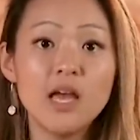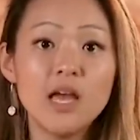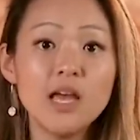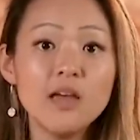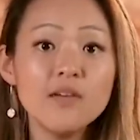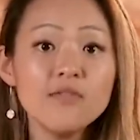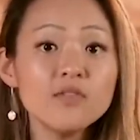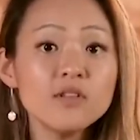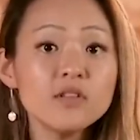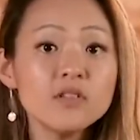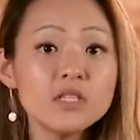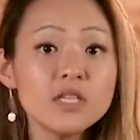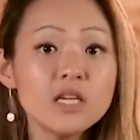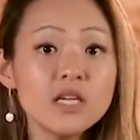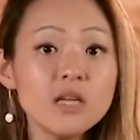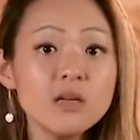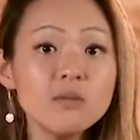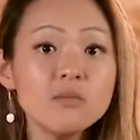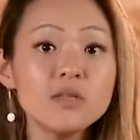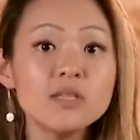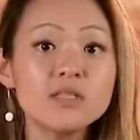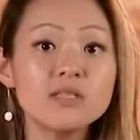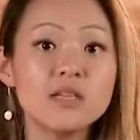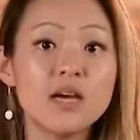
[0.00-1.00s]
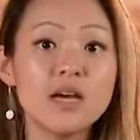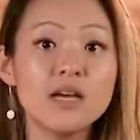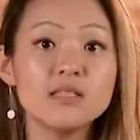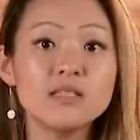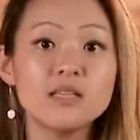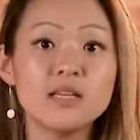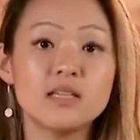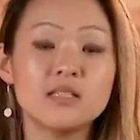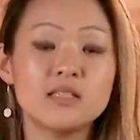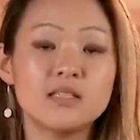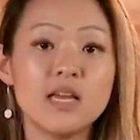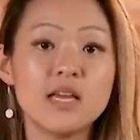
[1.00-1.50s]
If the team decides
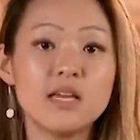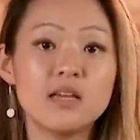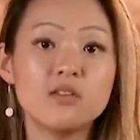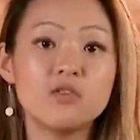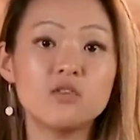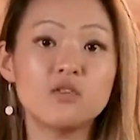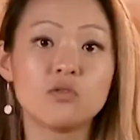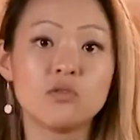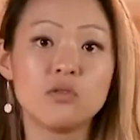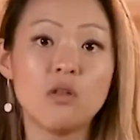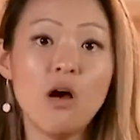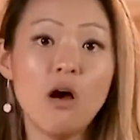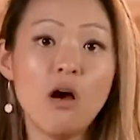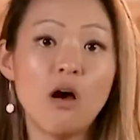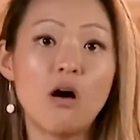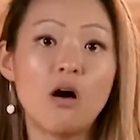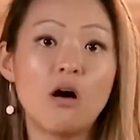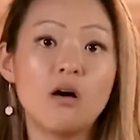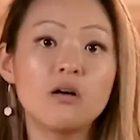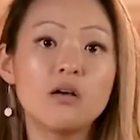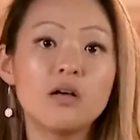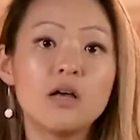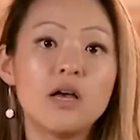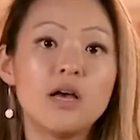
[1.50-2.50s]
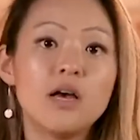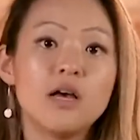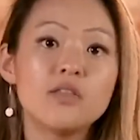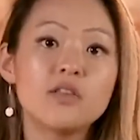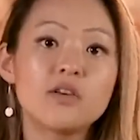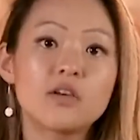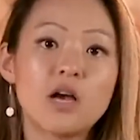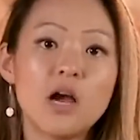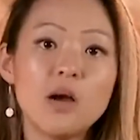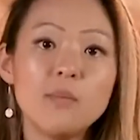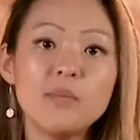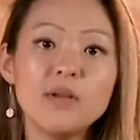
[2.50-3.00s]
that it's taking too long,
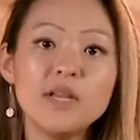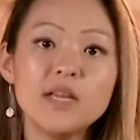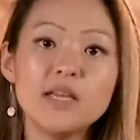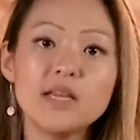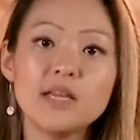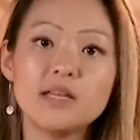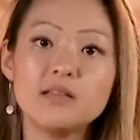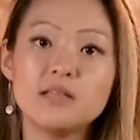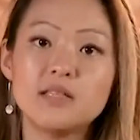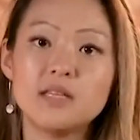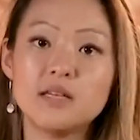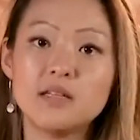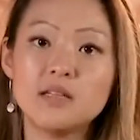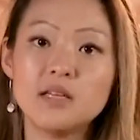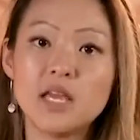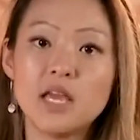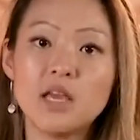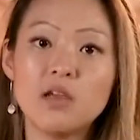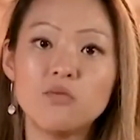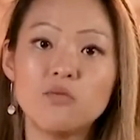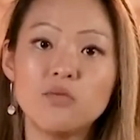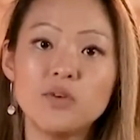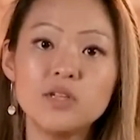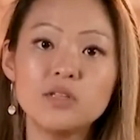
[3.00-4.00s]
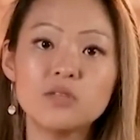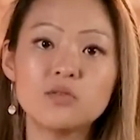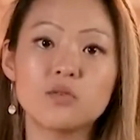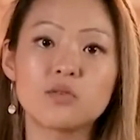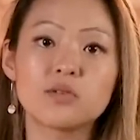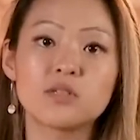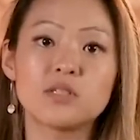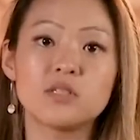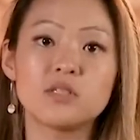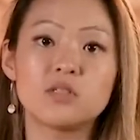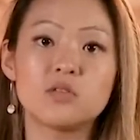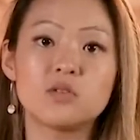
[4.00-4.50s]
the company can dedicate
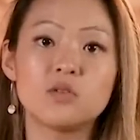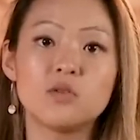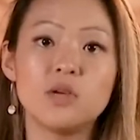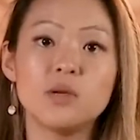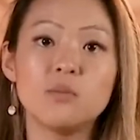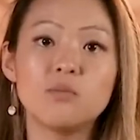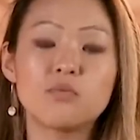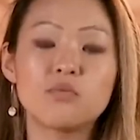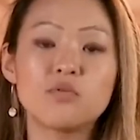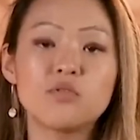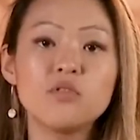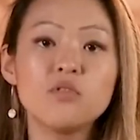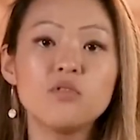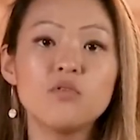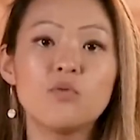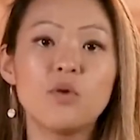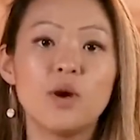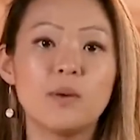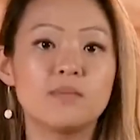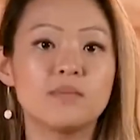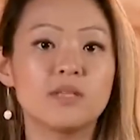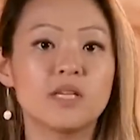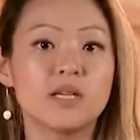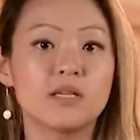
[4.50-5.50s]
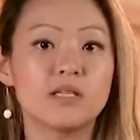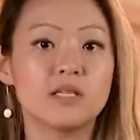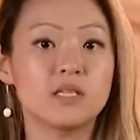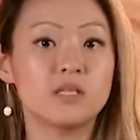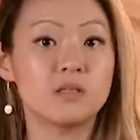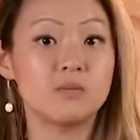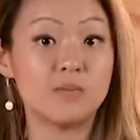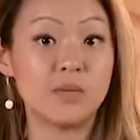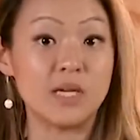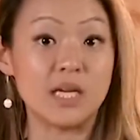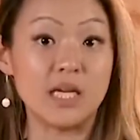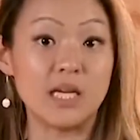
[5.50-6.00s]
resources to improve website
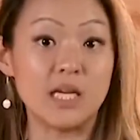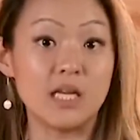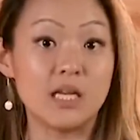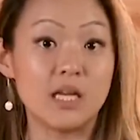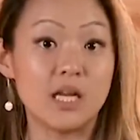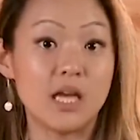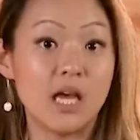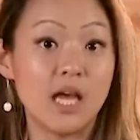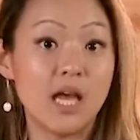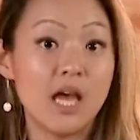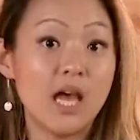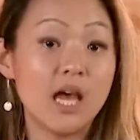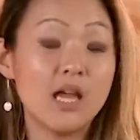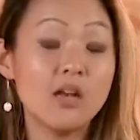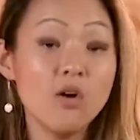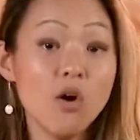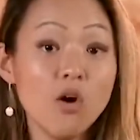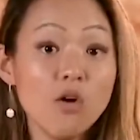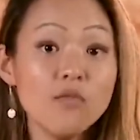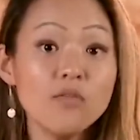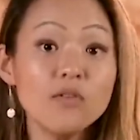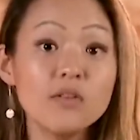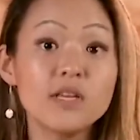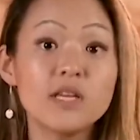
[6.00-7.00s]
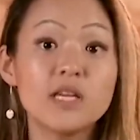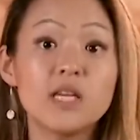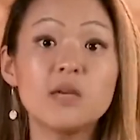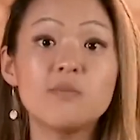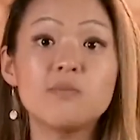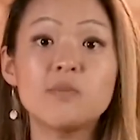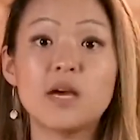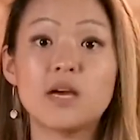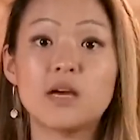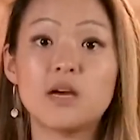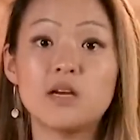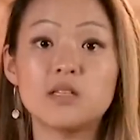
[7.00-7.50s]
speed and hopefully
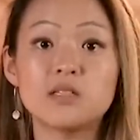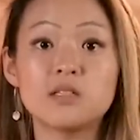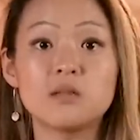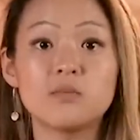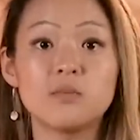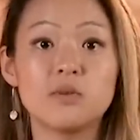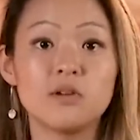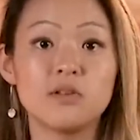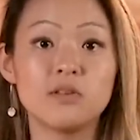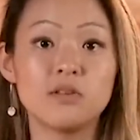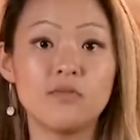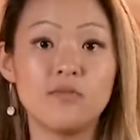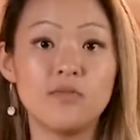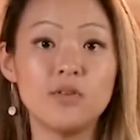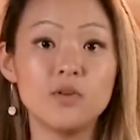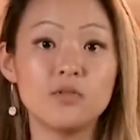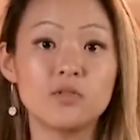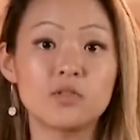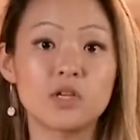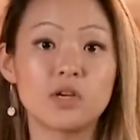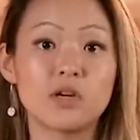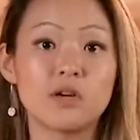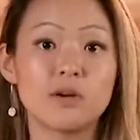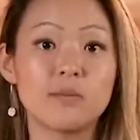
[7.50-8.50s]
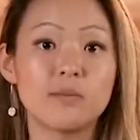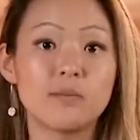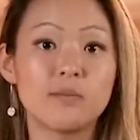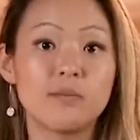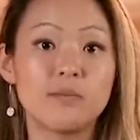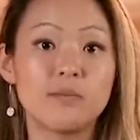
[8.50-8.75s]
keep that customer in the future.